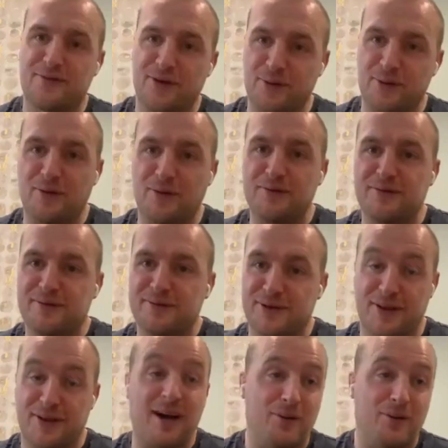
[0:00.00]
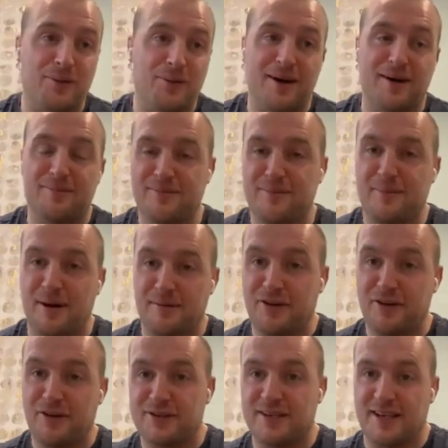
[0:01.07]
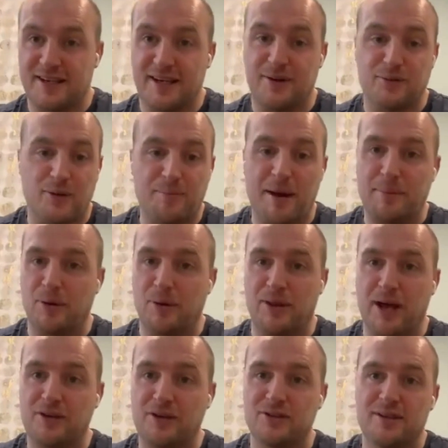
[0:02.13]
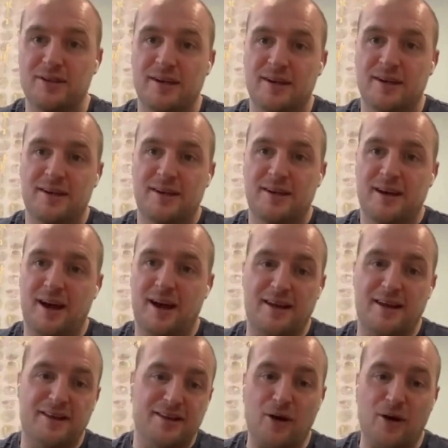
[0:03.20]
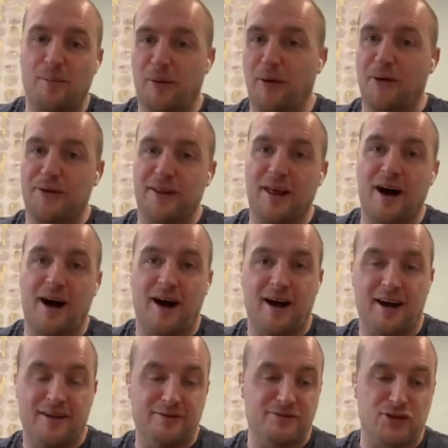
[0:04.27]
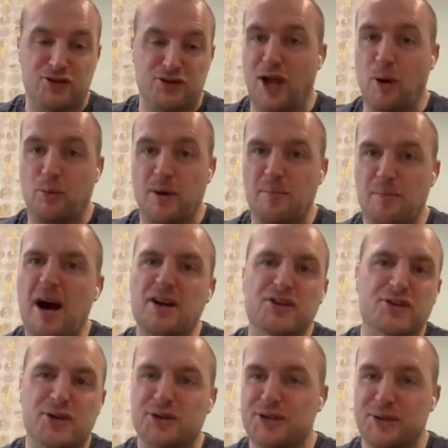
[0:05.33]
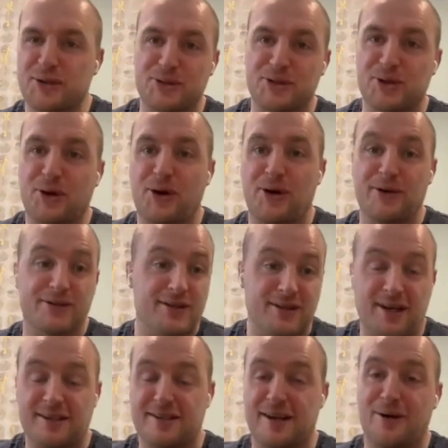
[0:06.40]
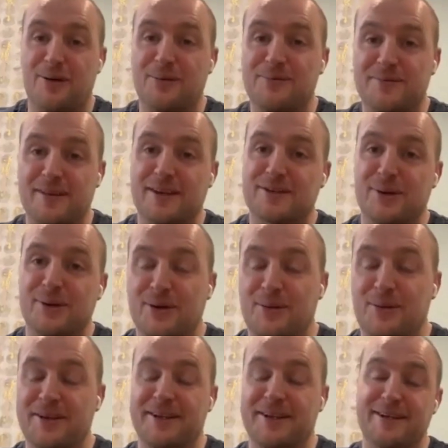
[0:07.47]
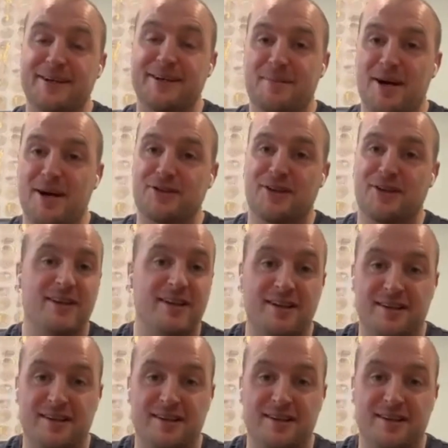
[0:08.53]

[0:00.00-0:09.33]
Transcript: few months. So that was my first nickname was Pebble Dash. And then they got bored of that and just set up with Mash because it was shorter. So that's how I got my nickname, Mash. And then